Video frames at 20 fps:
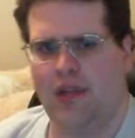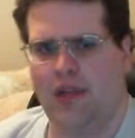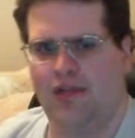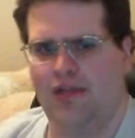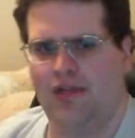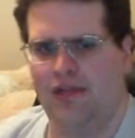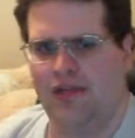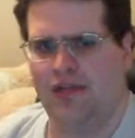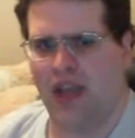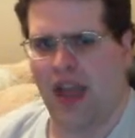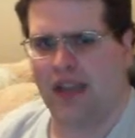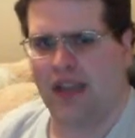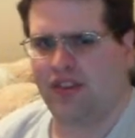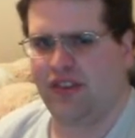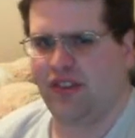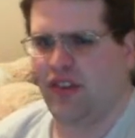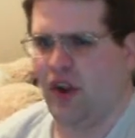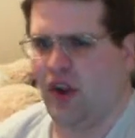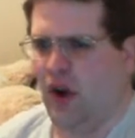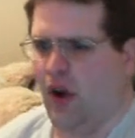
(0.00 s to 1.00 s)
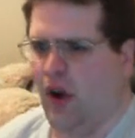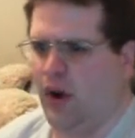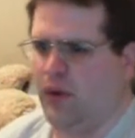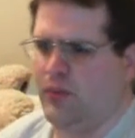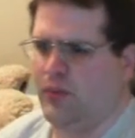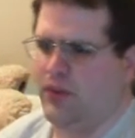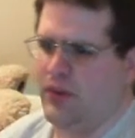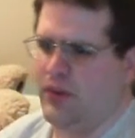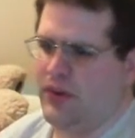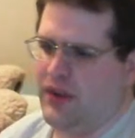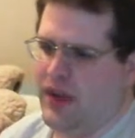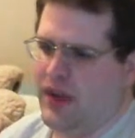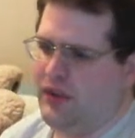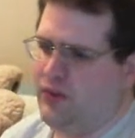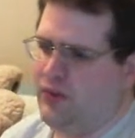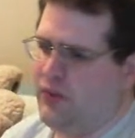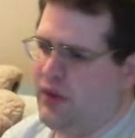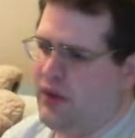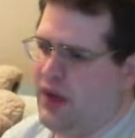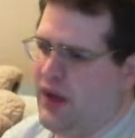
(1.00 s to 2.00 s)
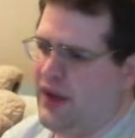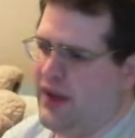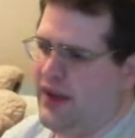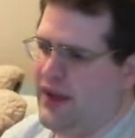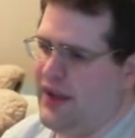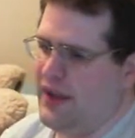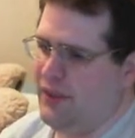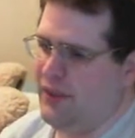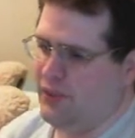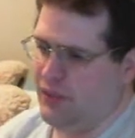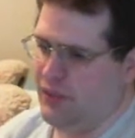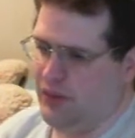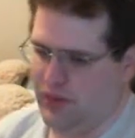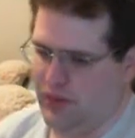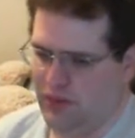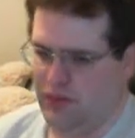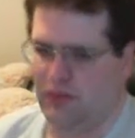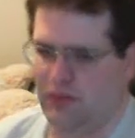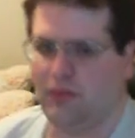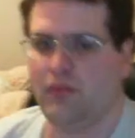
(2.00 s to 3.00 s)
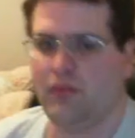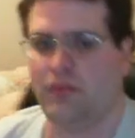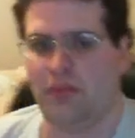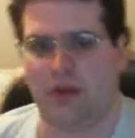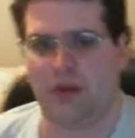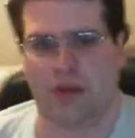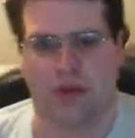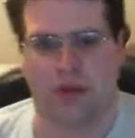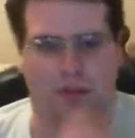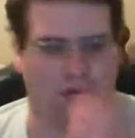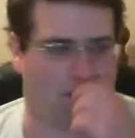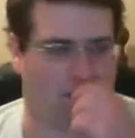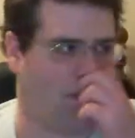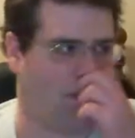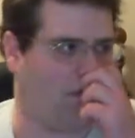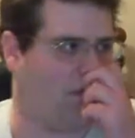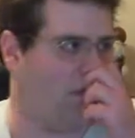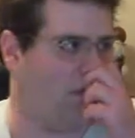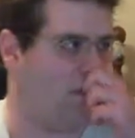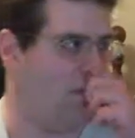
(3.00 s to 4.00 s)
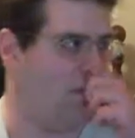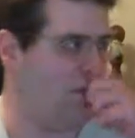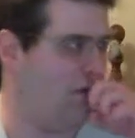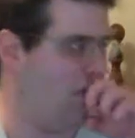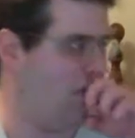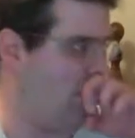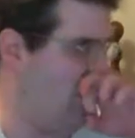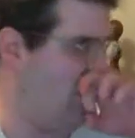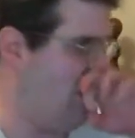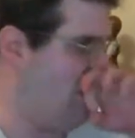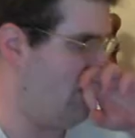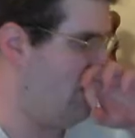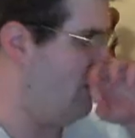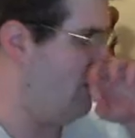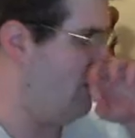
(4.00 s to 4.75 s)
That's the hard one. That's what I can't really remember, even though...